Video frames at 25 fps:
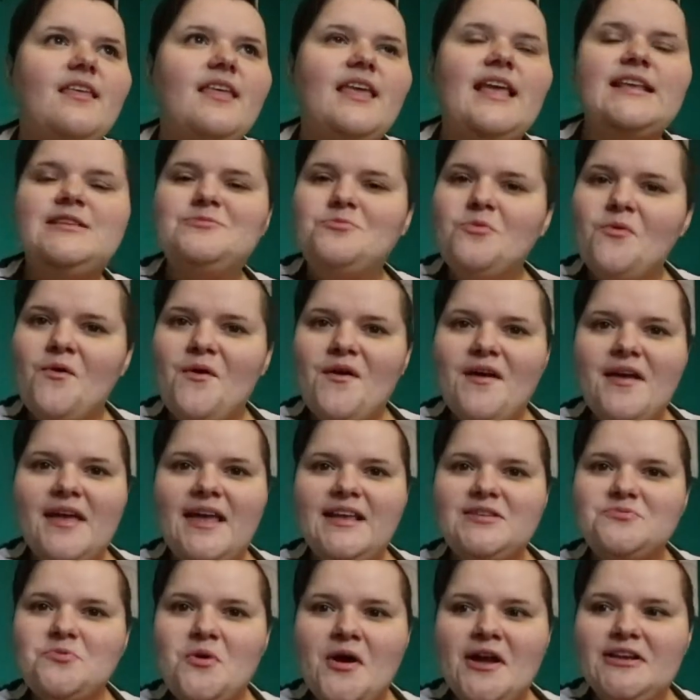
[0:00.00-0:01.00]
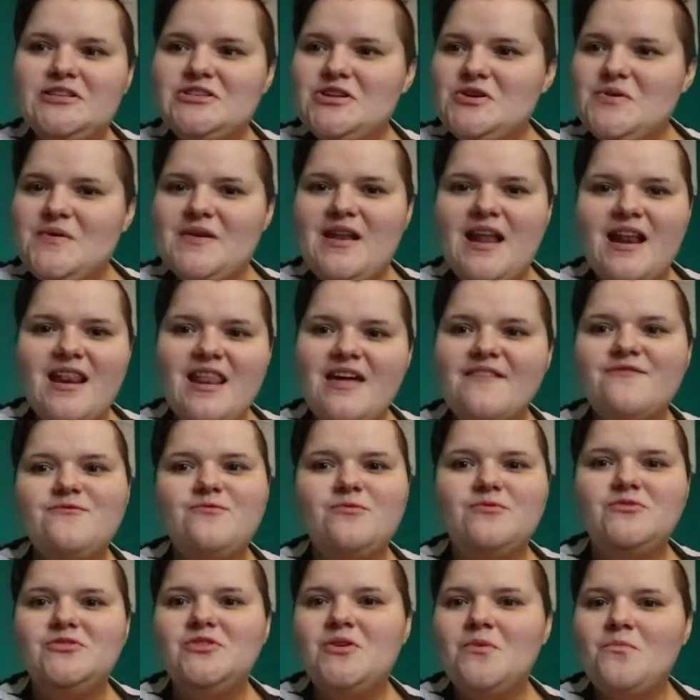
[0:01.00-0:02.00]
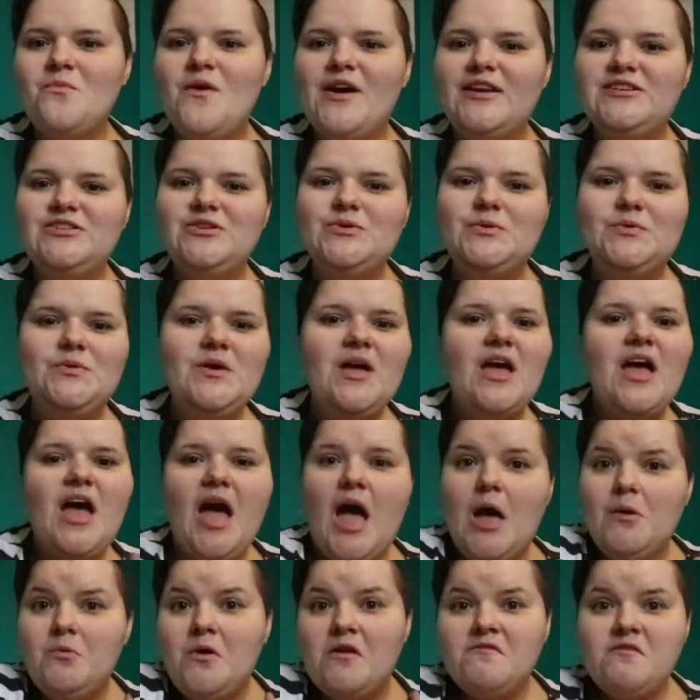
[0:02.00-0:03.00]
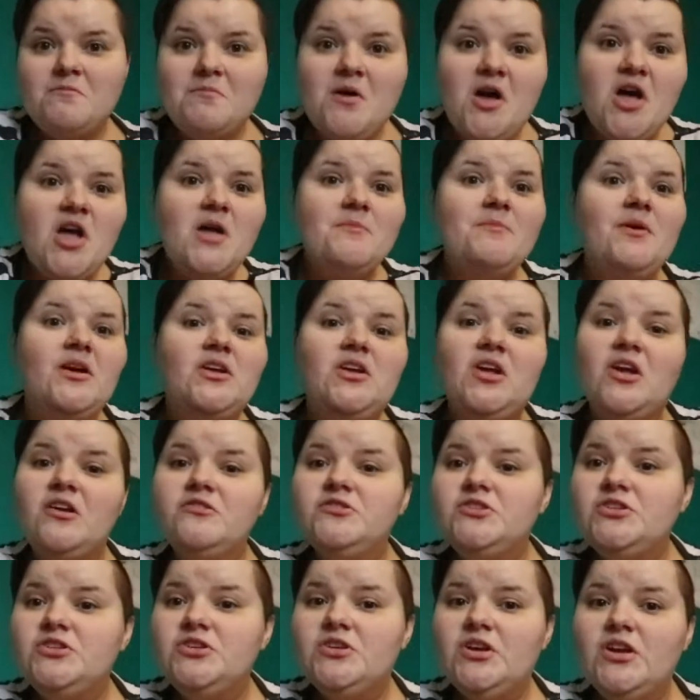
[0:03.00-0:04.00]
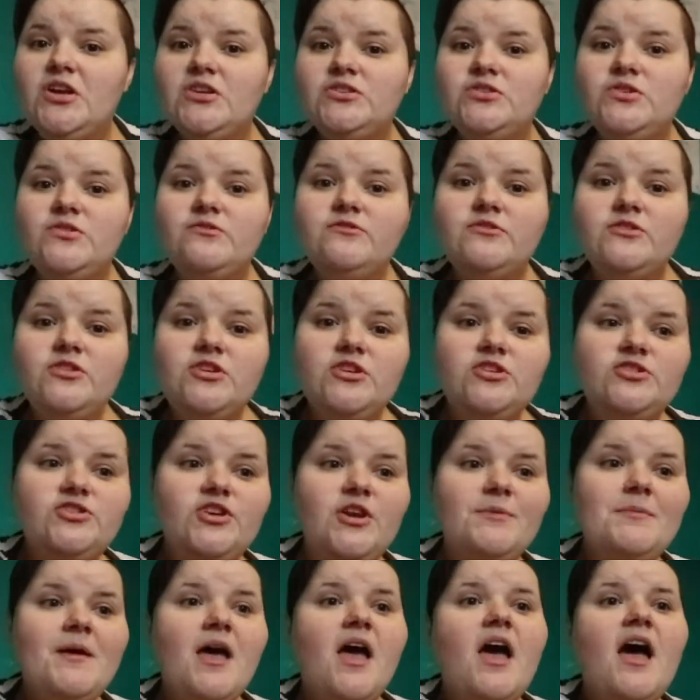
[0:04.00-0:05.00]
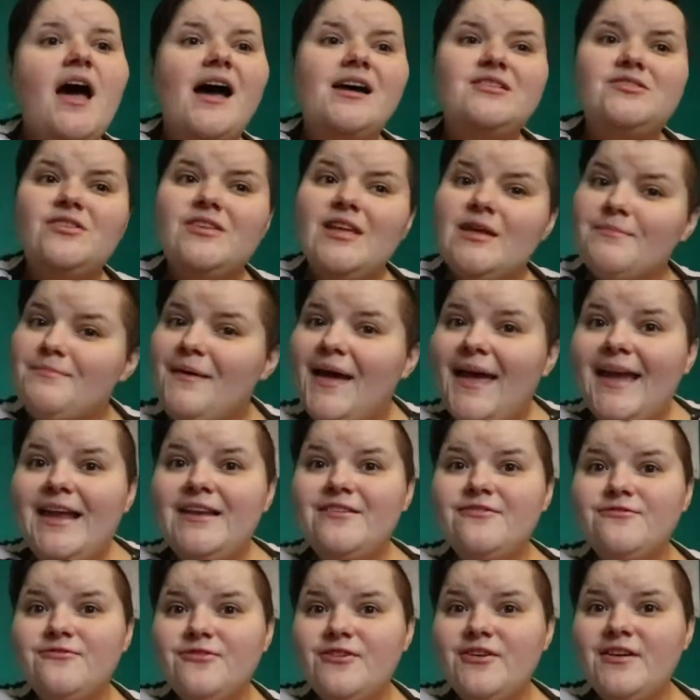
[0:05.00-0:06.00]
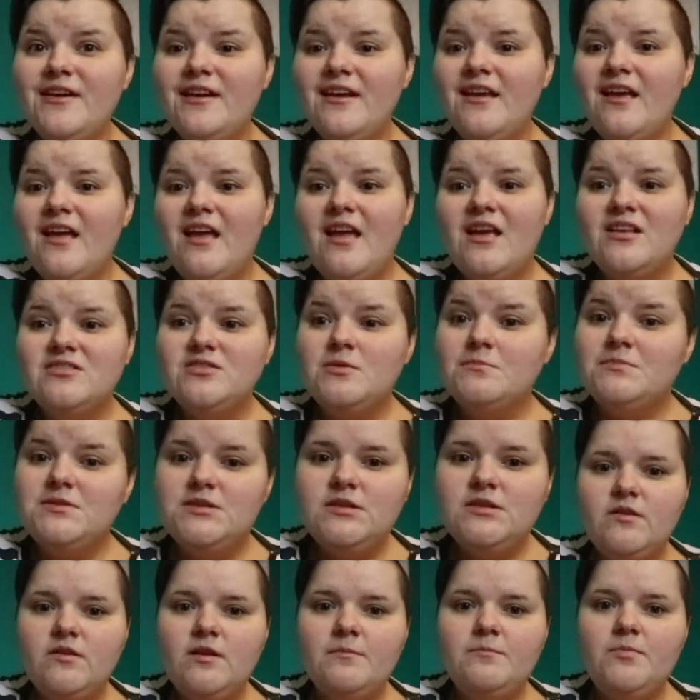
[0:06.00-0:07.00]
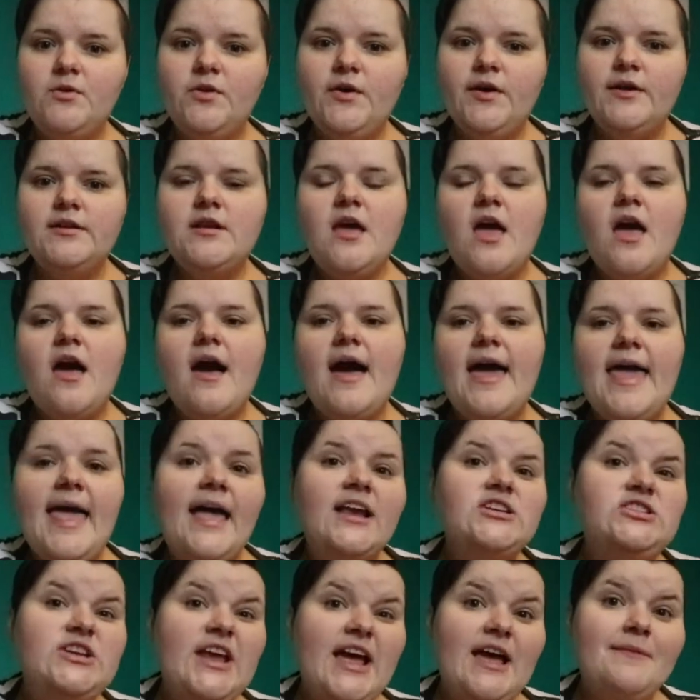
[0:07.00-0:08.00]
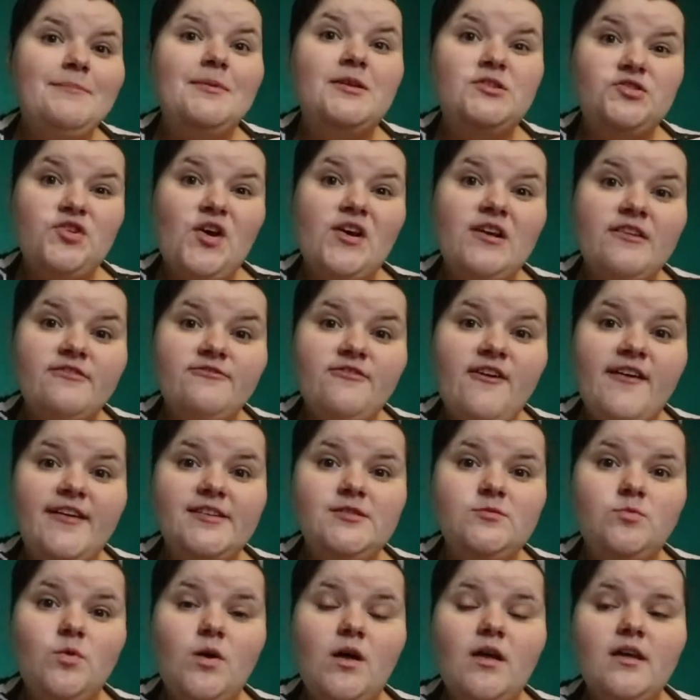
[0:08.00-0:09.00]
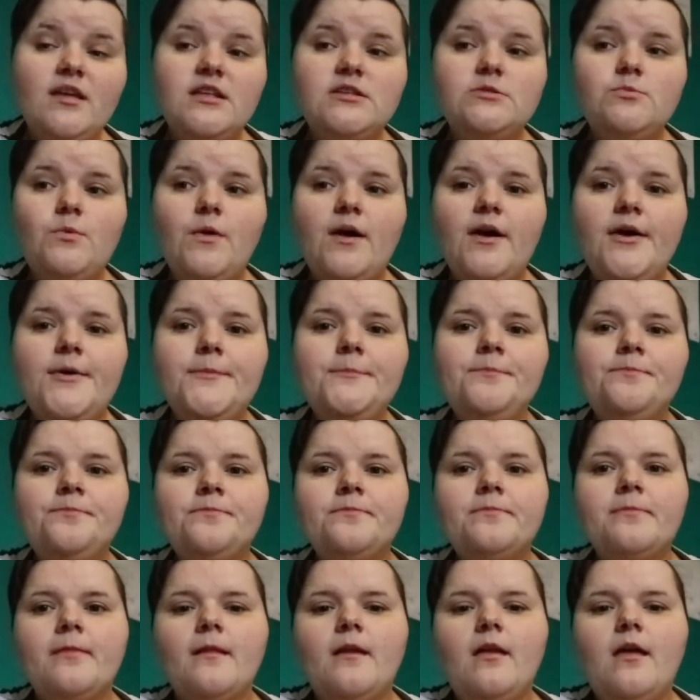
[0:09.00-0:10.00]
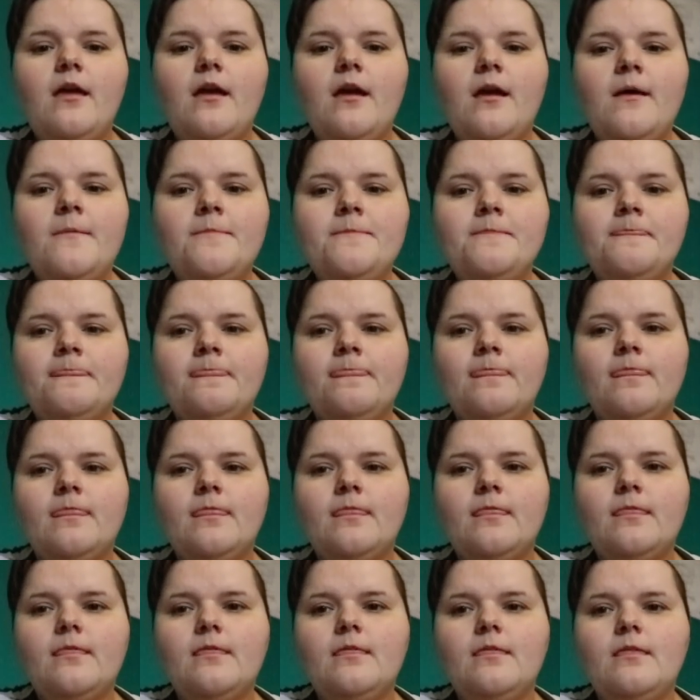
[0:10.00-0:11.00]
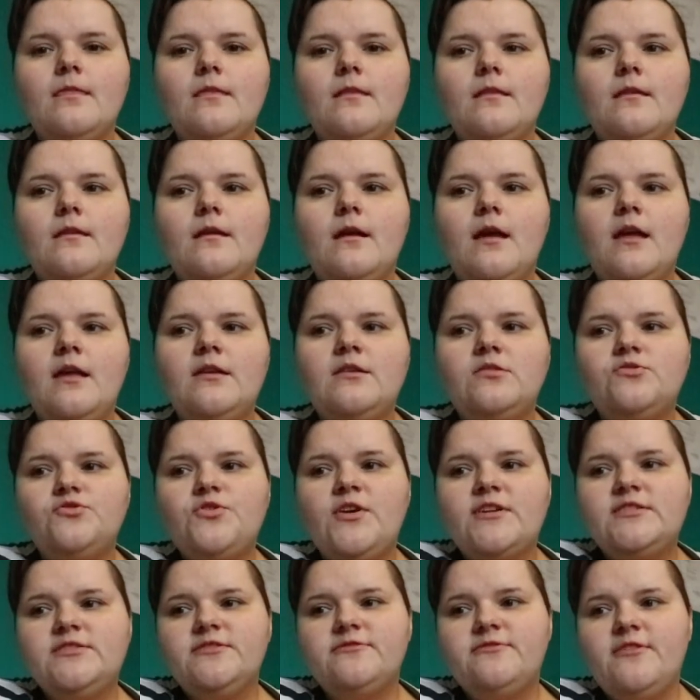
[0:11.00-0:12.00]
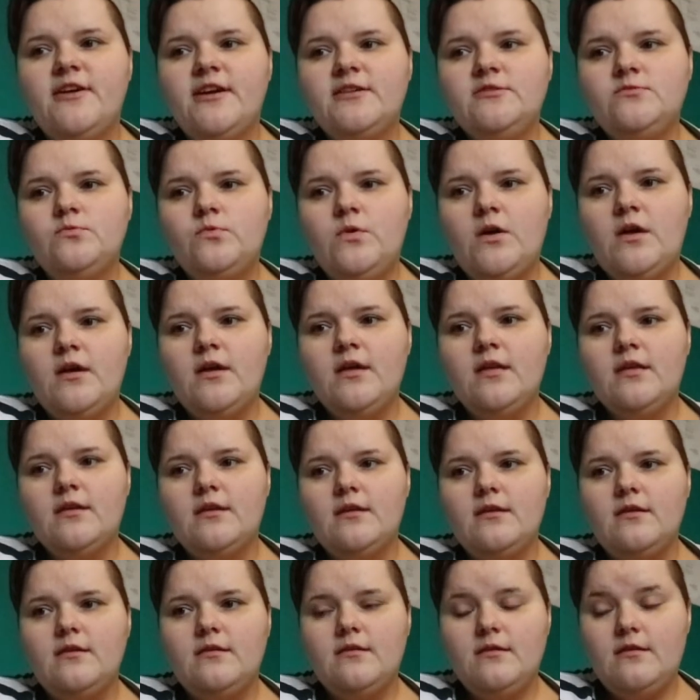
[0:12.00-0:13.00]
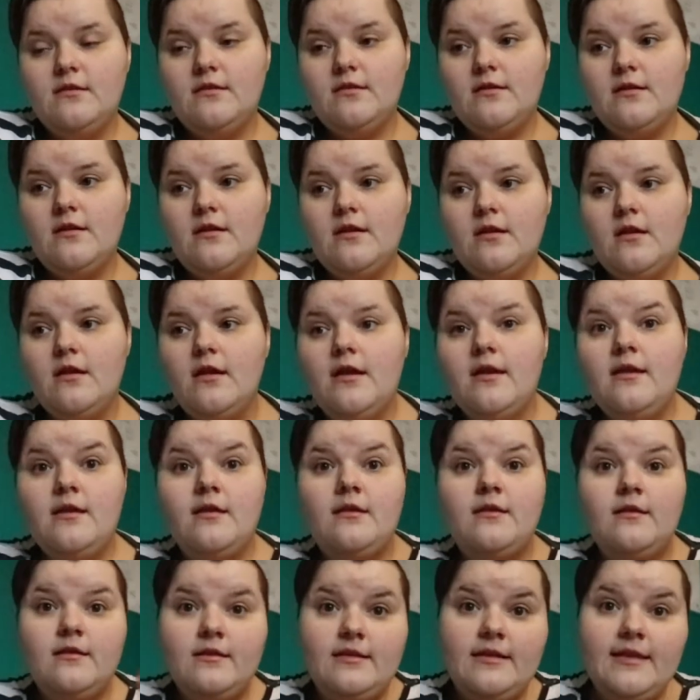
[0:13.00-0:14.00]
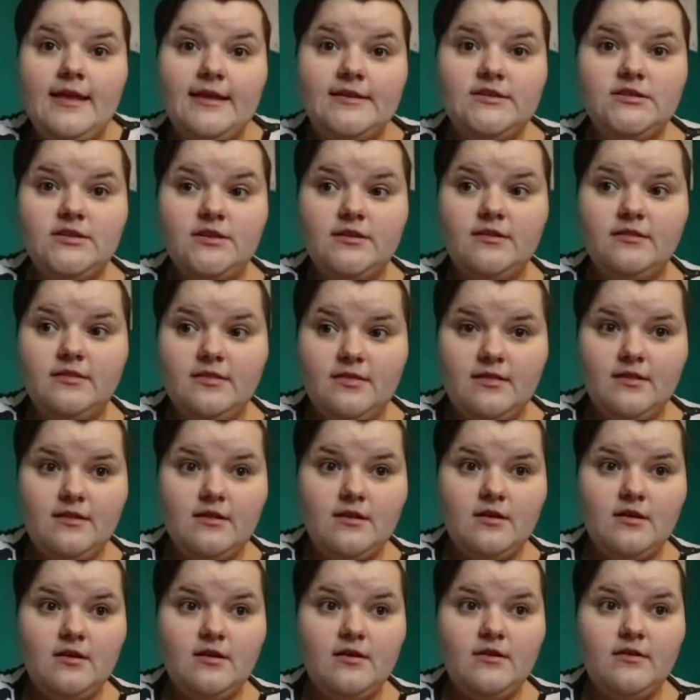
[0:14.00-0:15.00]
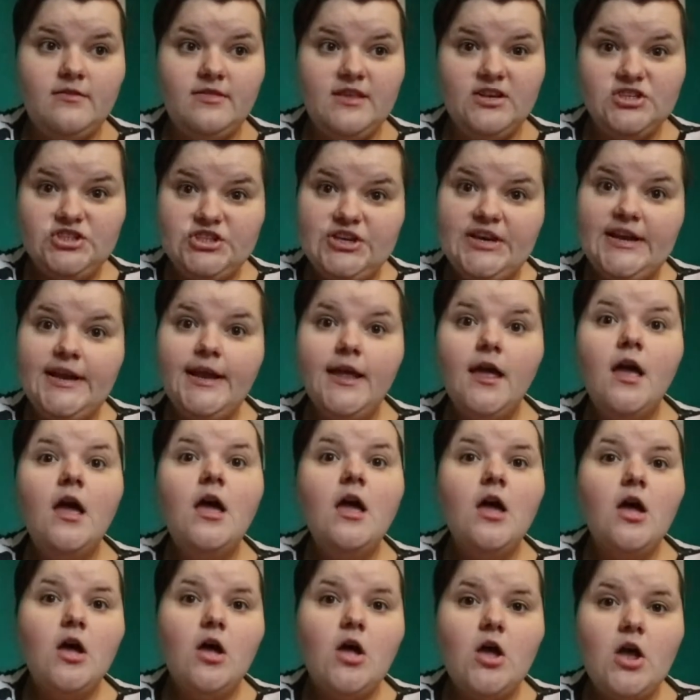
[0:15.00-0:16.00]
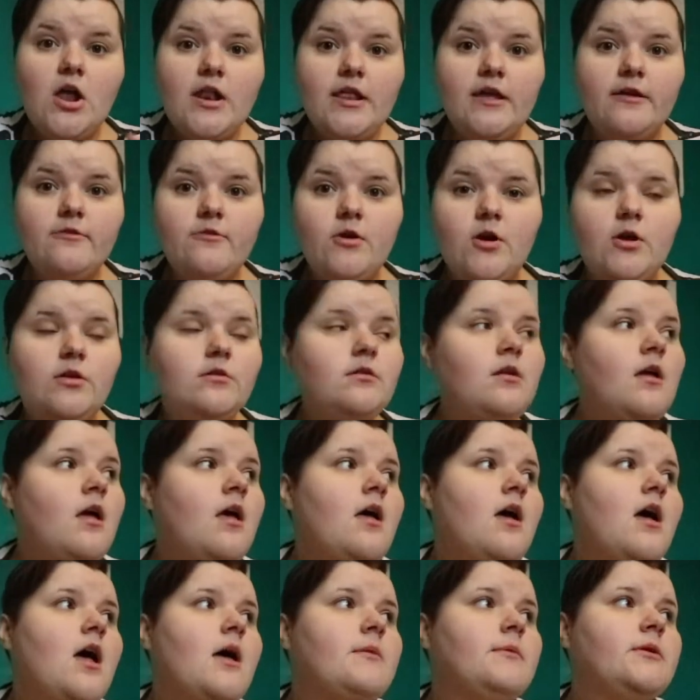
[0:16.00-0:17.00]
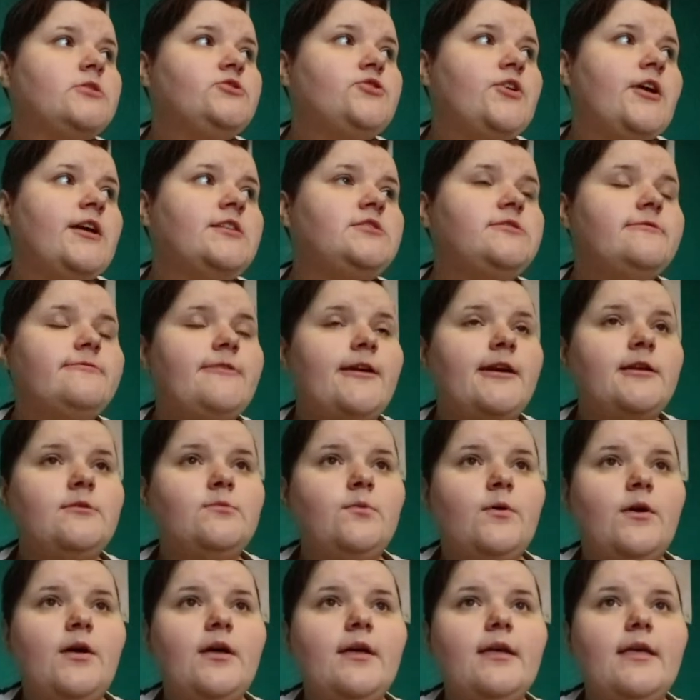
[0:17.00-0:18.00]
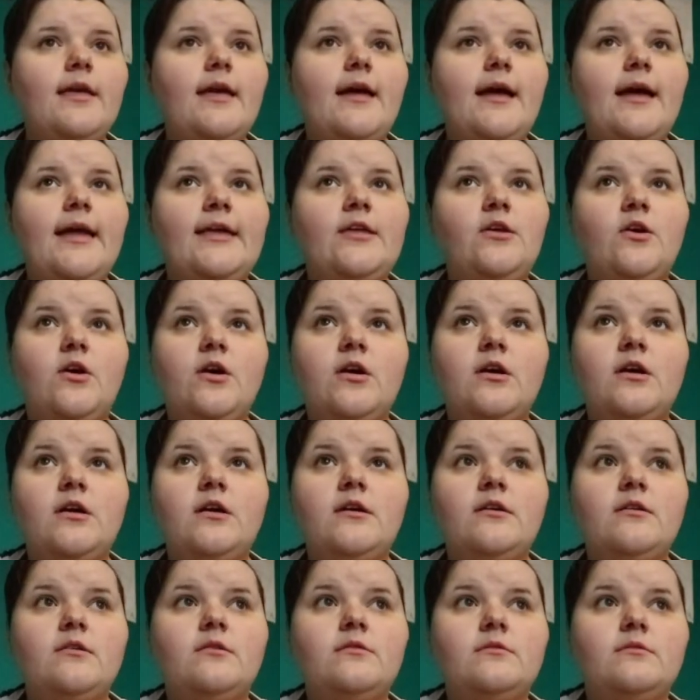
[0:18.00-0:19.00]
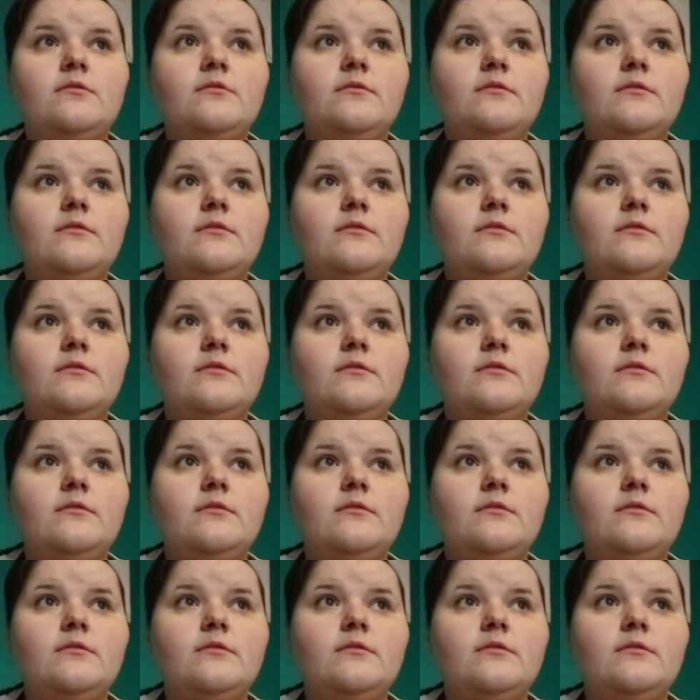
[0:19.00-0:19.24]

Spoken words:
it's what I do, and I love doing what I do. I work from home. I do from YouTube. I don't get paid for it, so I'm unemployed. I actually have been trying to find work as well. I used to try to find work in later this year. Earlier on, I tried to find work. I got